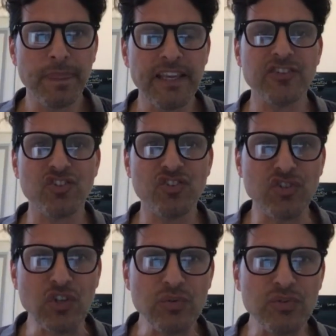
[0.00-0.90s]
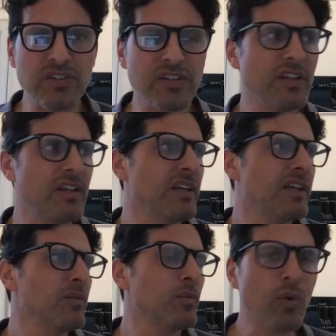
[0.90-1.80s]
his astute
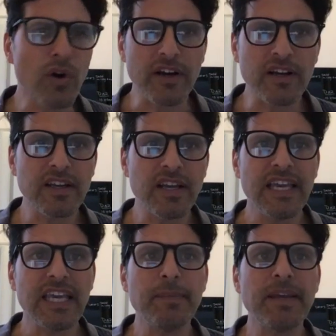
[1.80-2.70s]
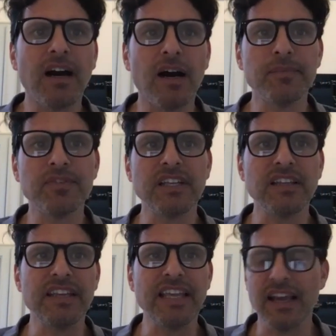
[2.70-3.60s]
work he becomes
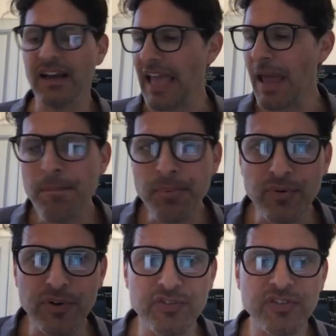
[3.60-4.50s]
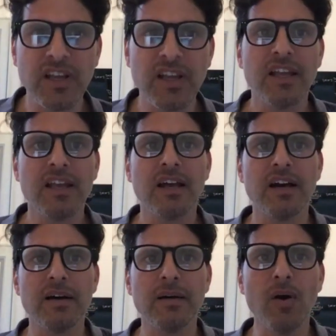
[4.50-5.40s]
the uh, emperor's
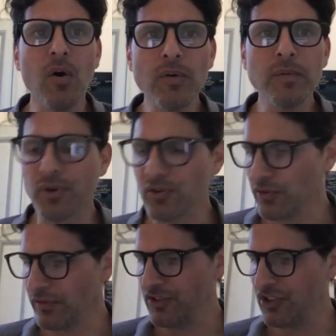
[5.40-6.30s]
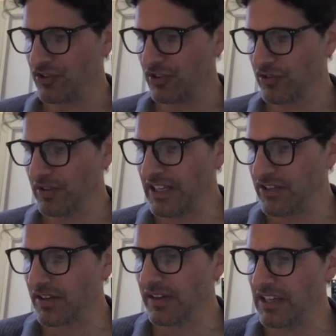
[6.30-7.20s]
uh, own personal physician so
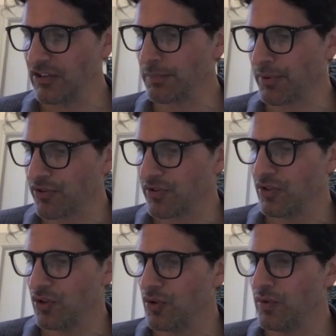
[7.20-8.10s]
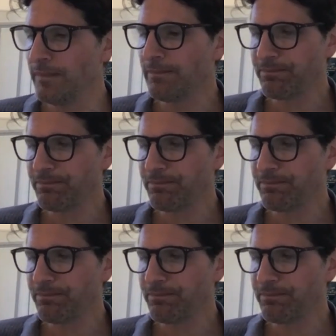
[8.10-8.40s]
he's a he's a person who